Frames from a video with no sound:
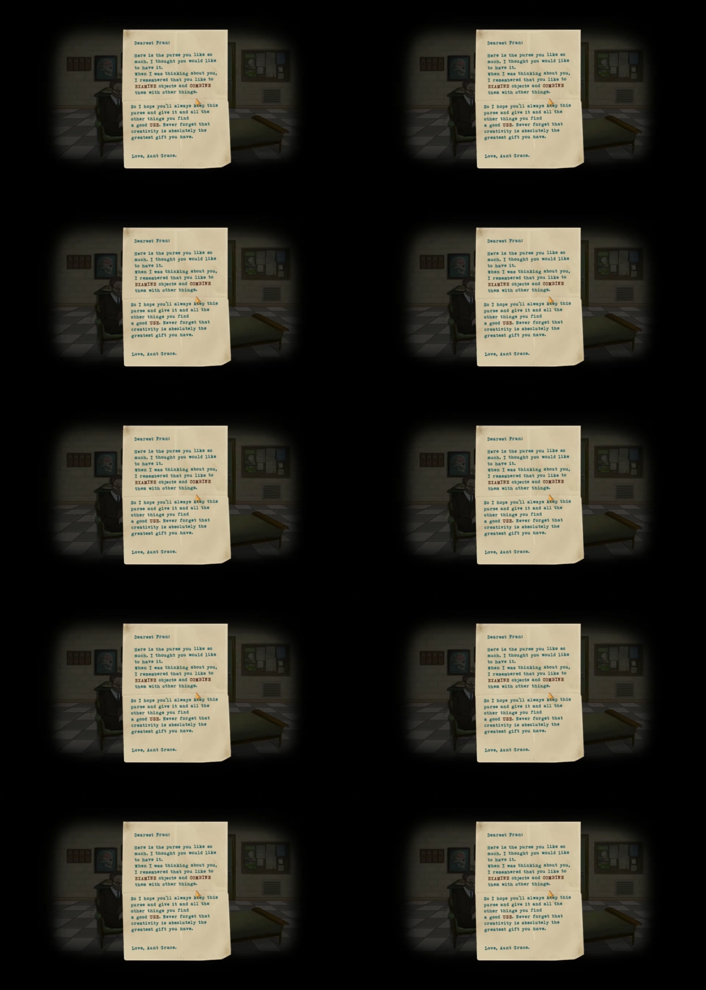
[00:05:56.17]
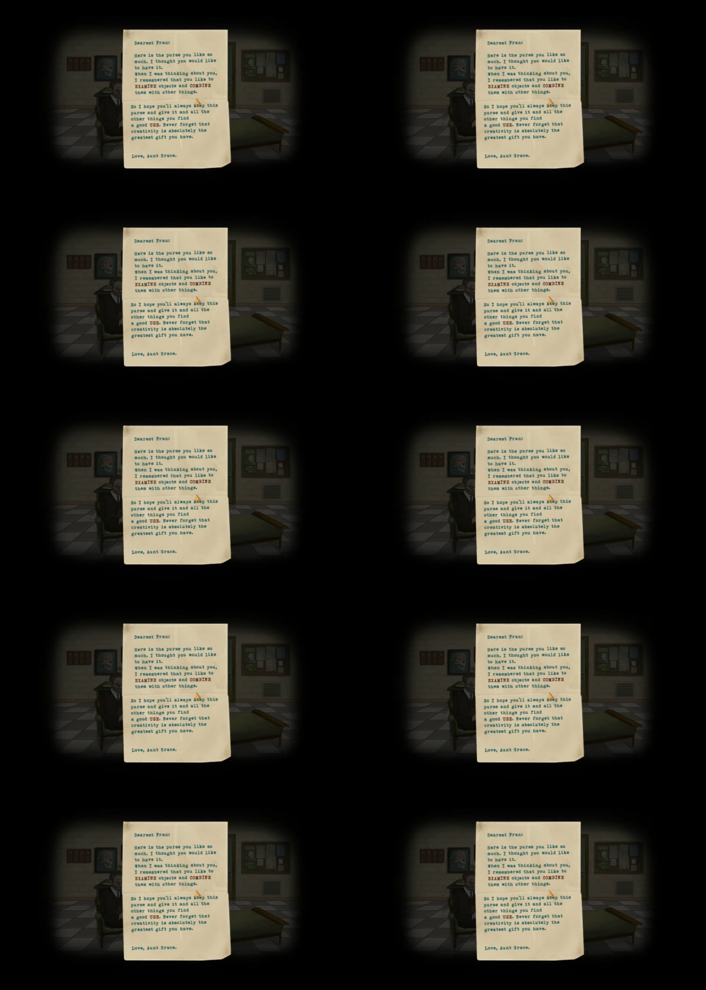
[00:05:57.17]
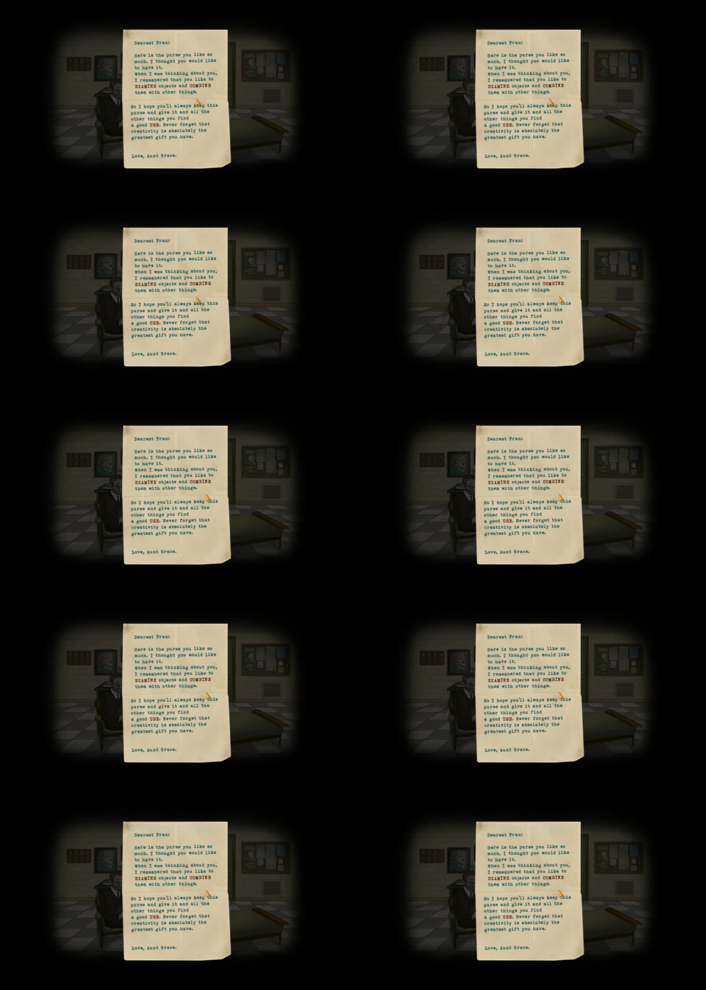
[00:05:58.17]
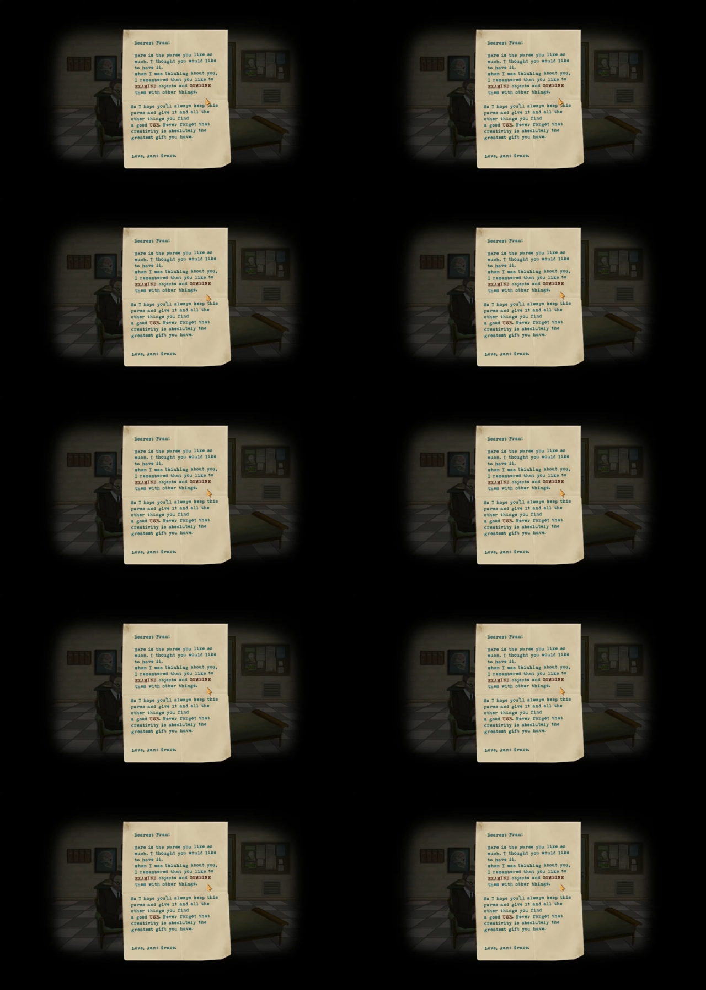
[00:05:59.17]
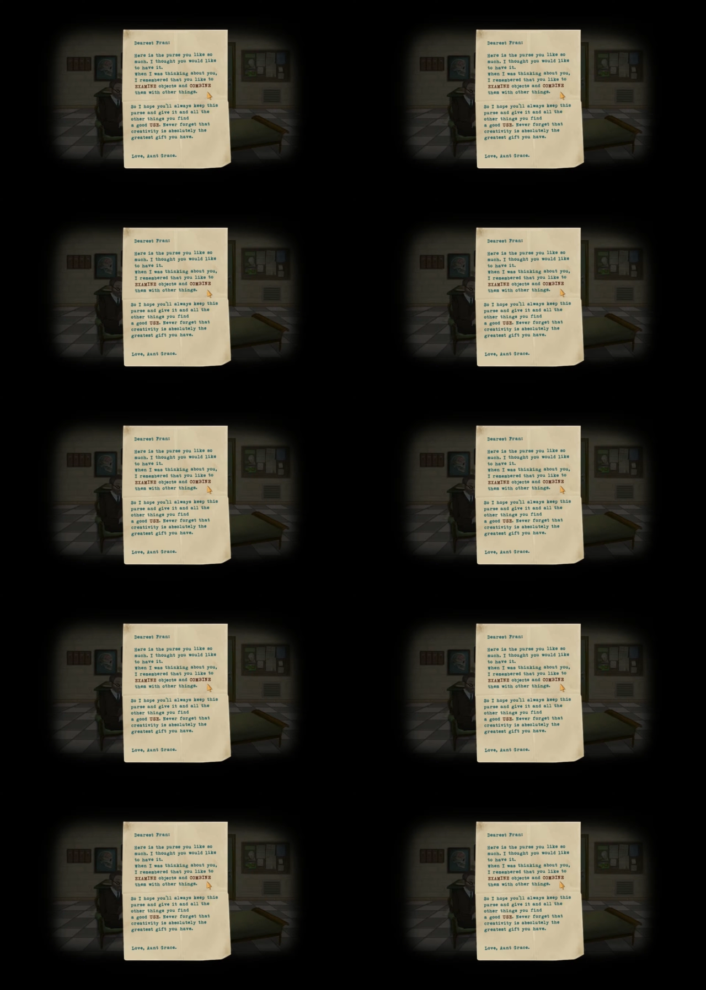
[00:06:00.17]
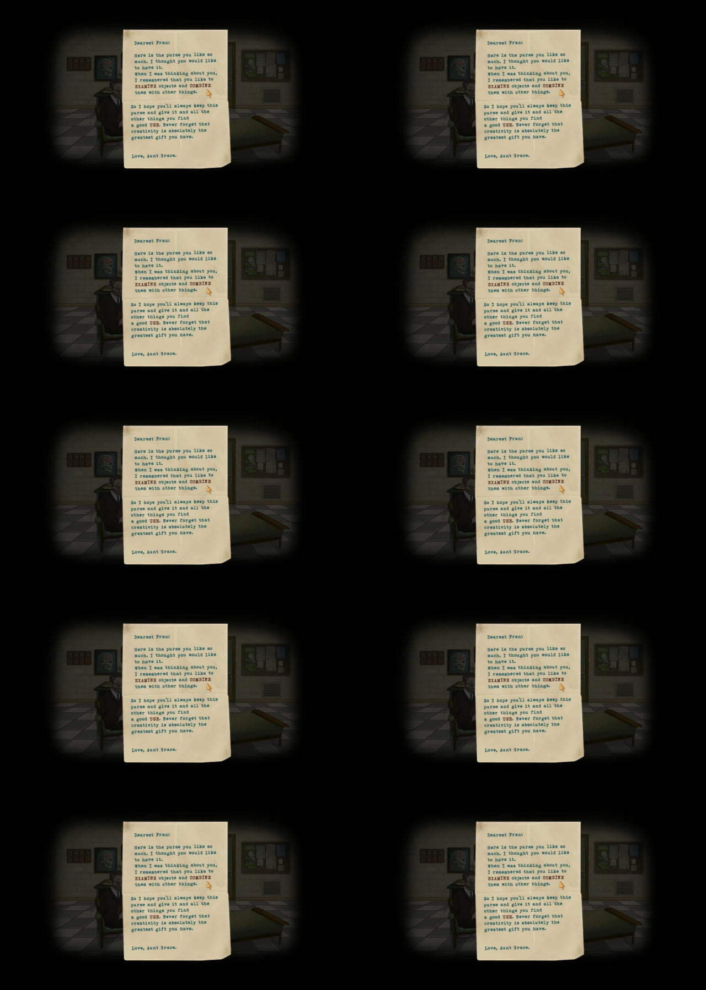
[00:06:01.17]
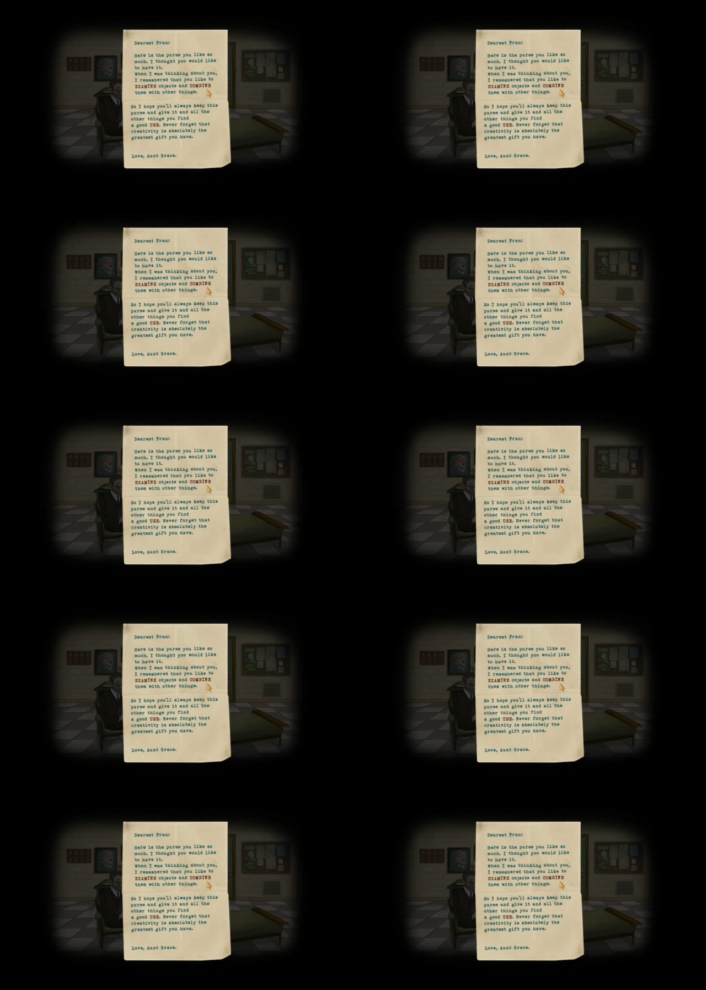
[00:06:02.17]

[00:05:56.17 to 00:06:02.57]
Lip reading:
No face is visible, so there are no lips to read.